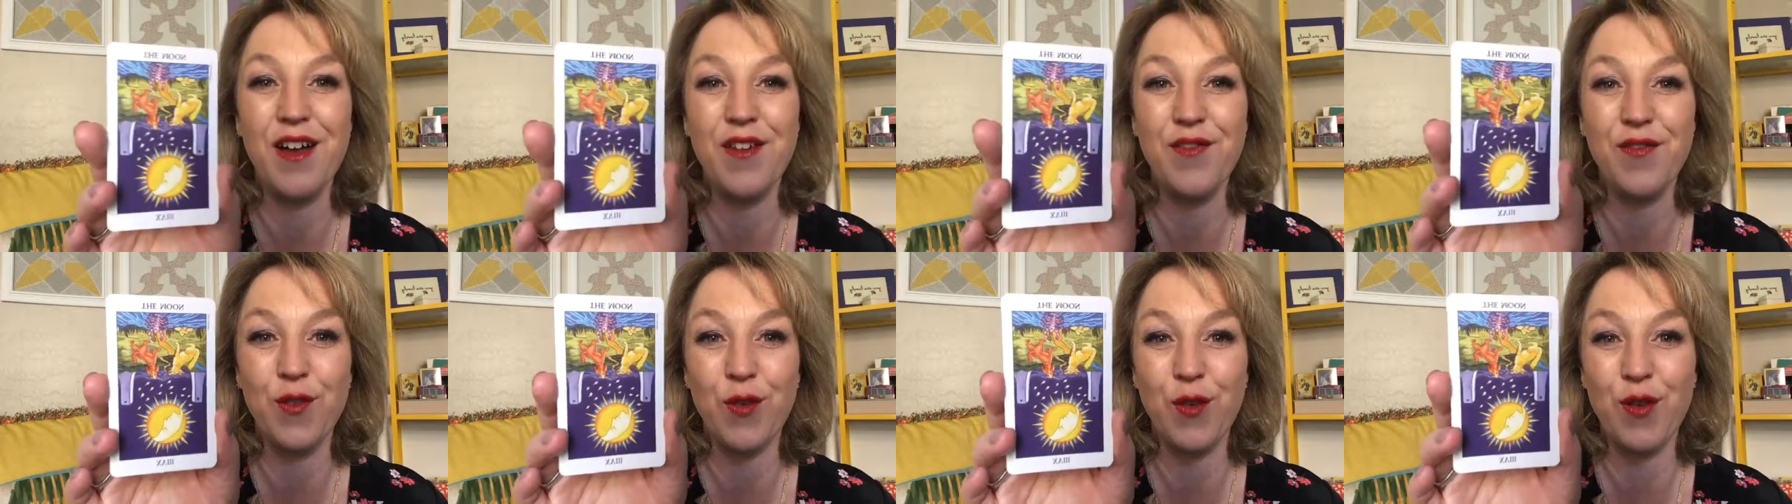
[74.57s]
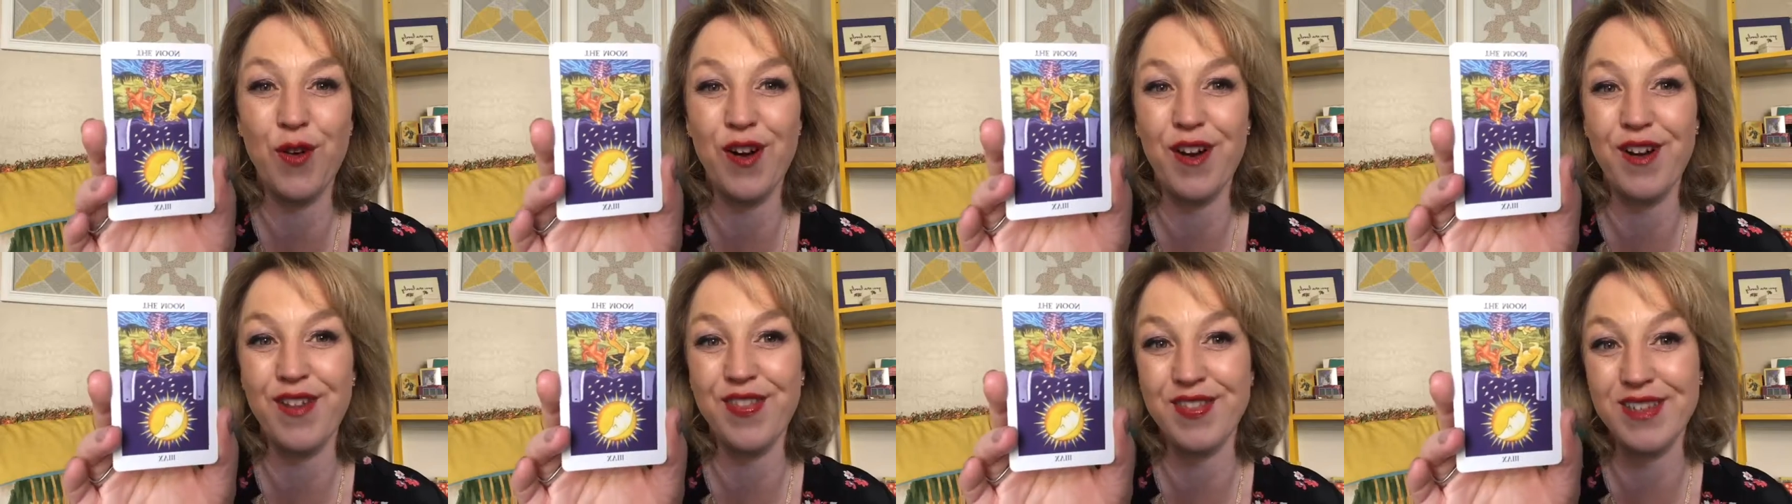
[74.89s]

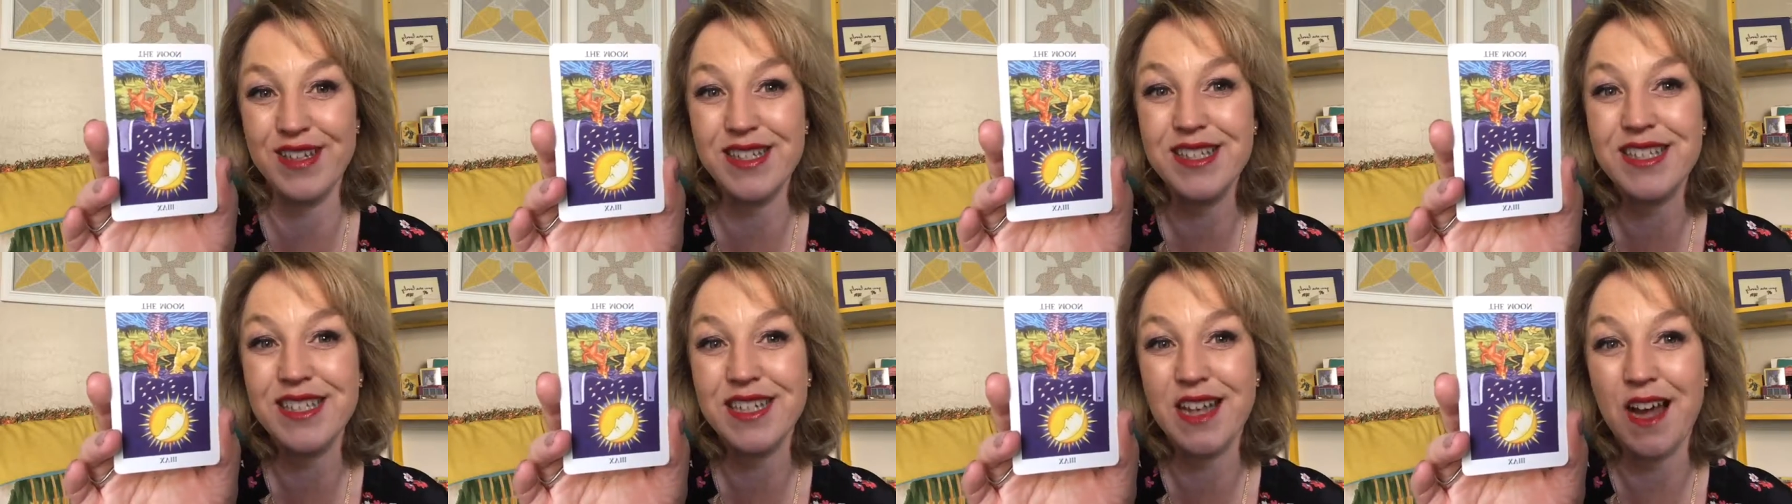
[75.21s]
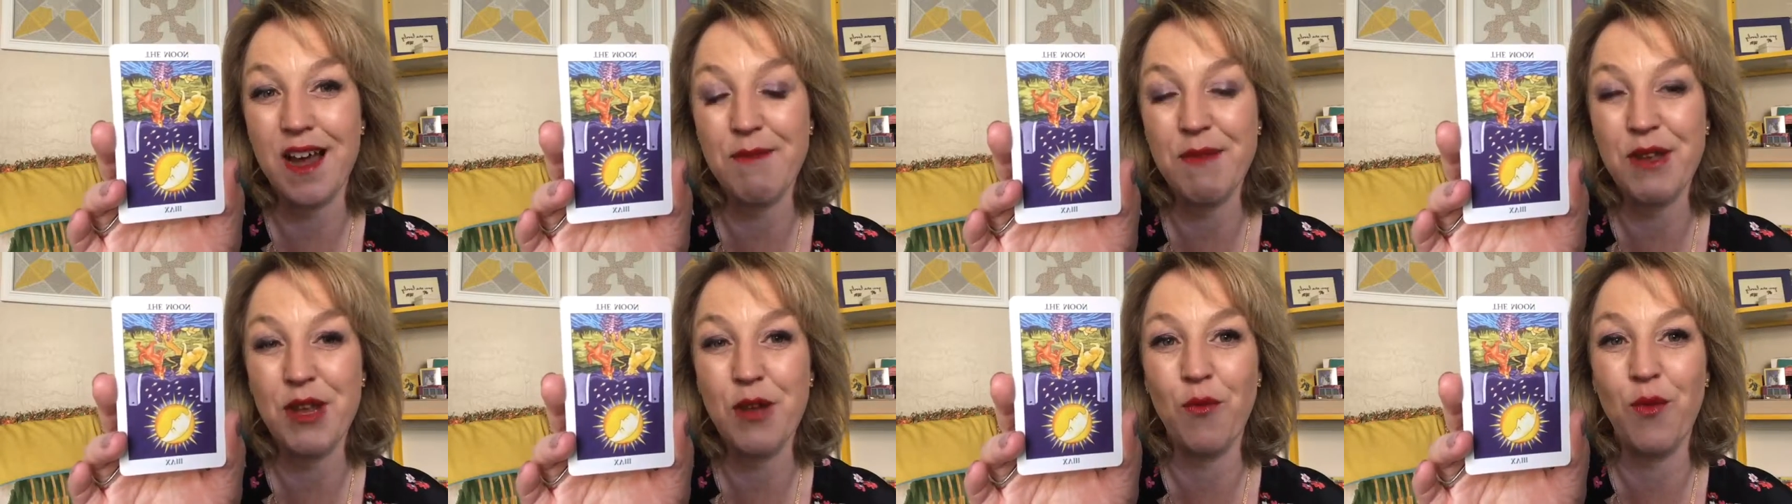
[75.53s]
for this
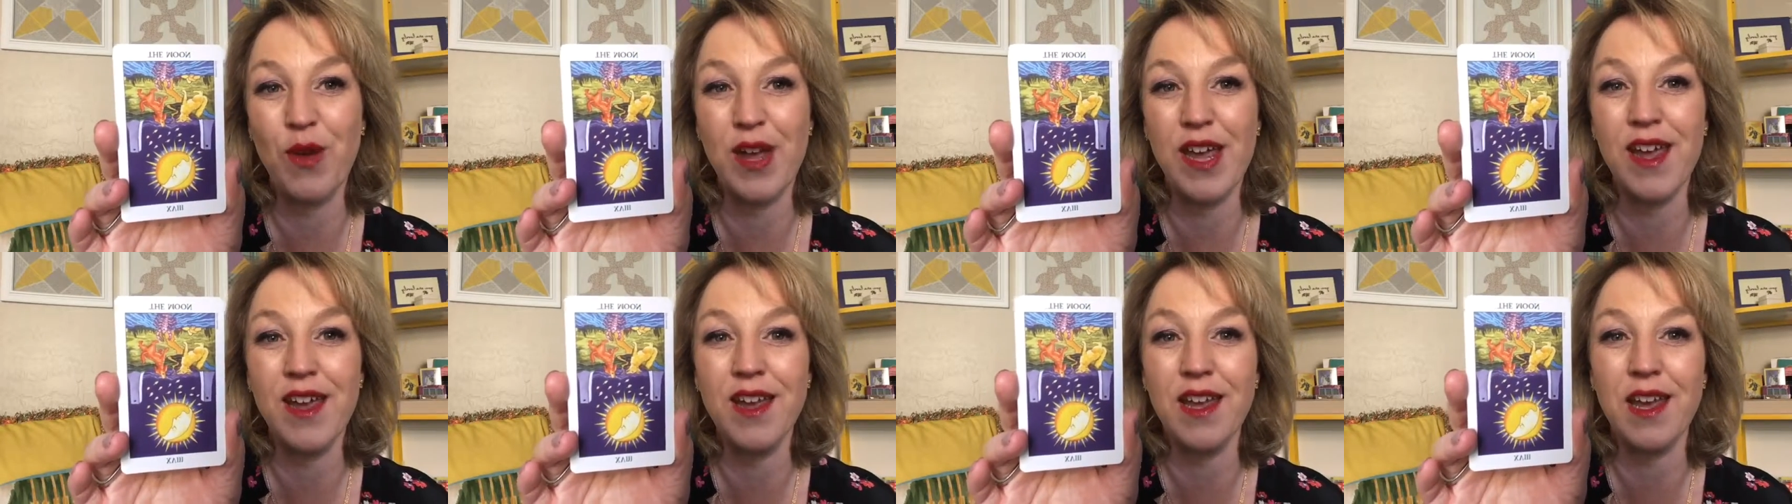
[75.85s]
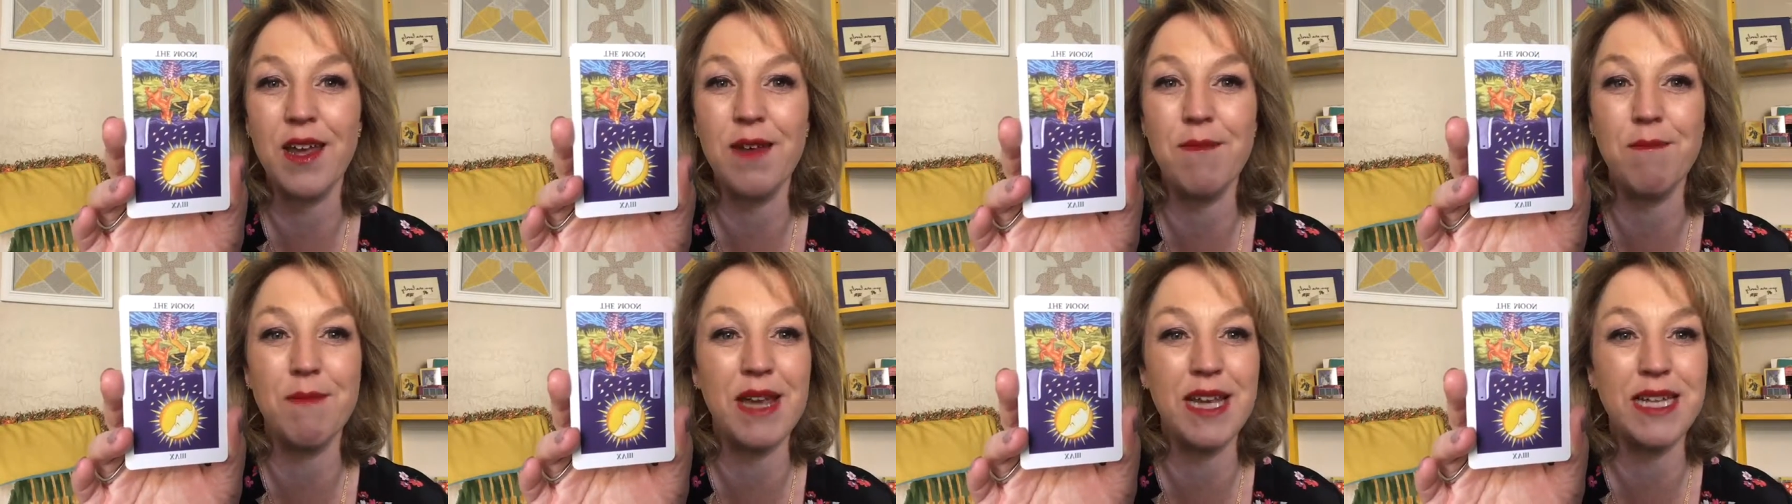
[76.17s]
coming week,
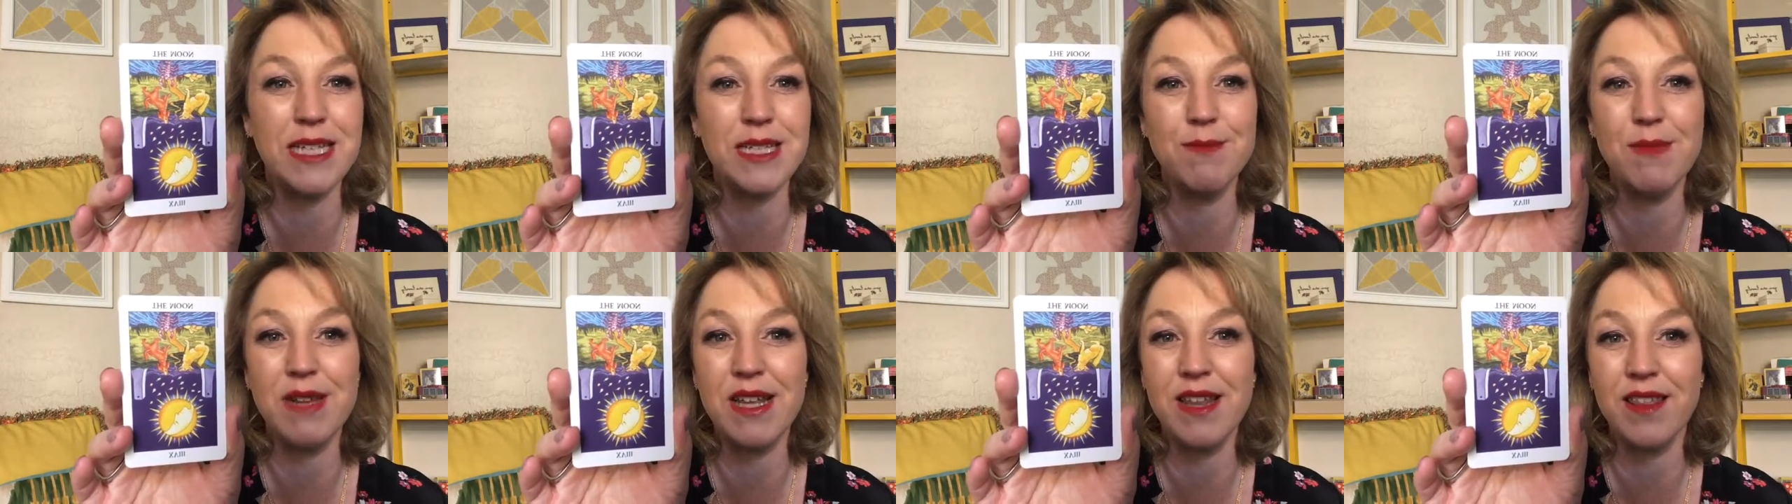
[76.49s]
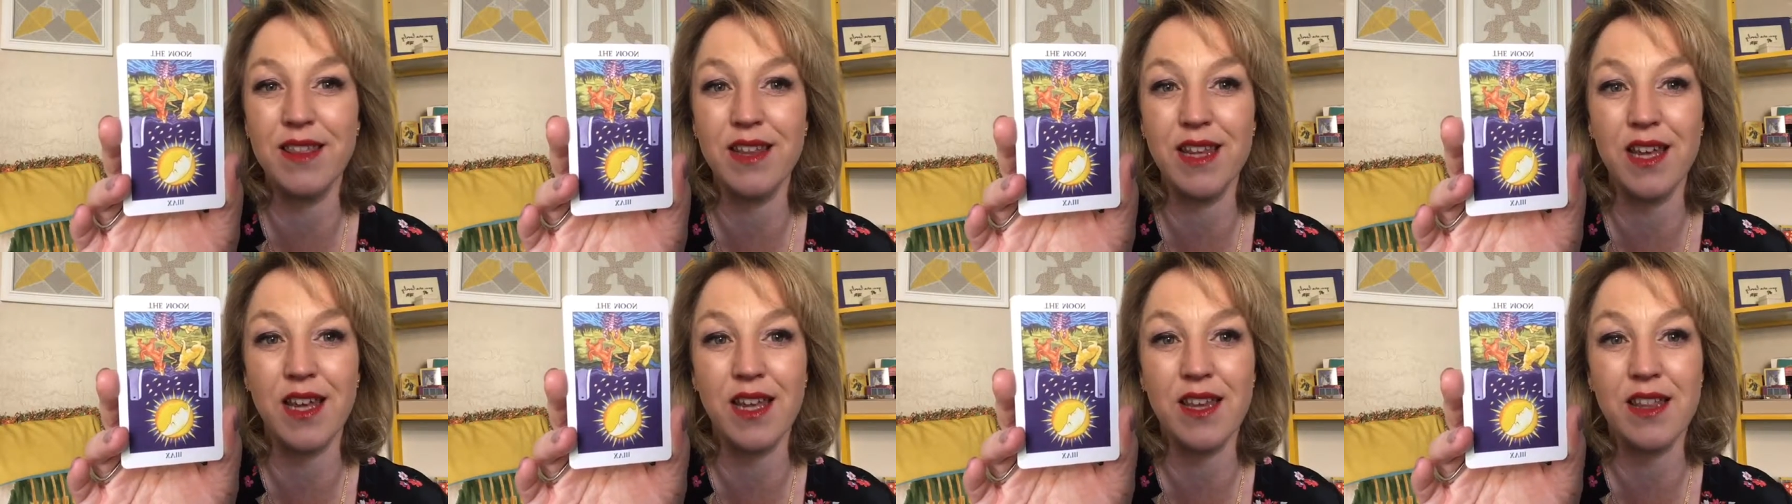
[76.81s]
it makes me
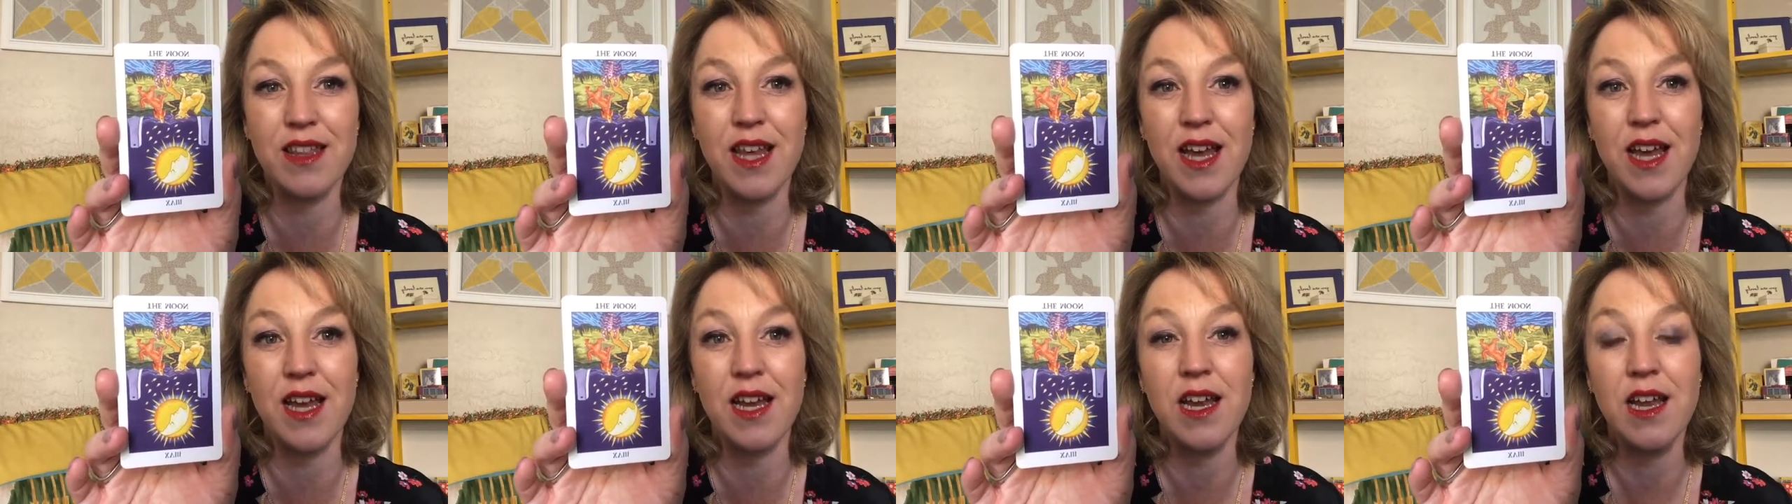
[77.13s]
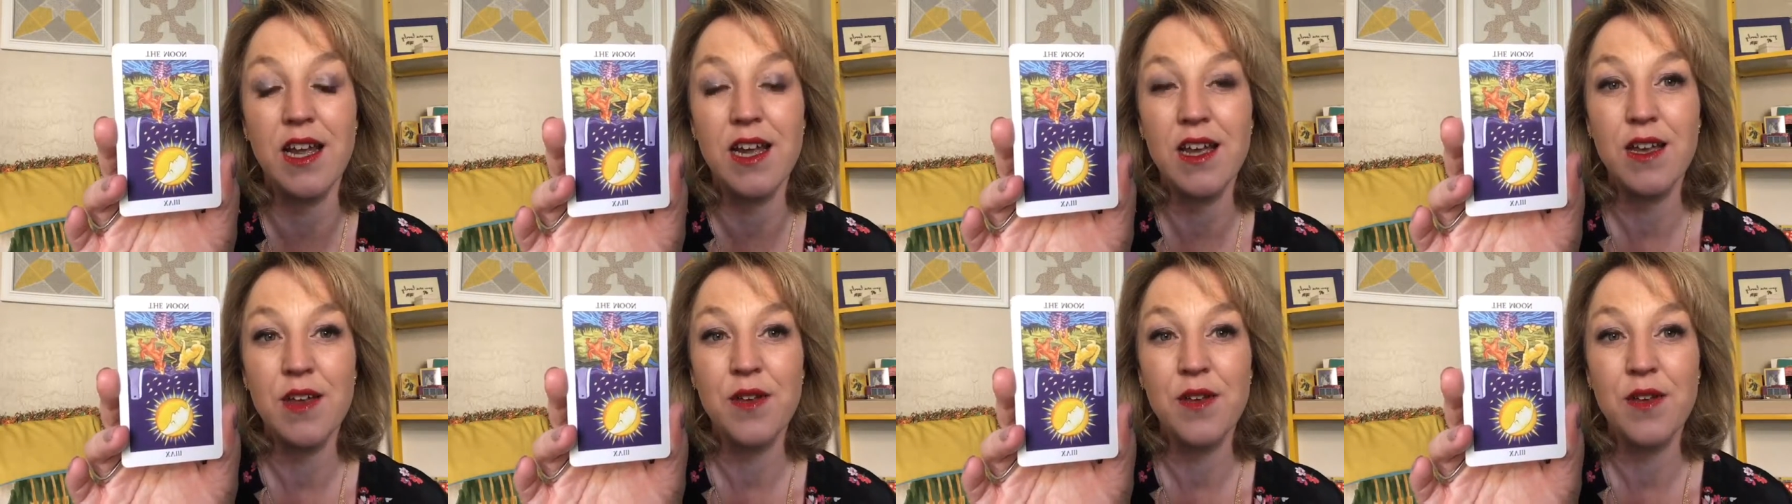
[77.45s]
think that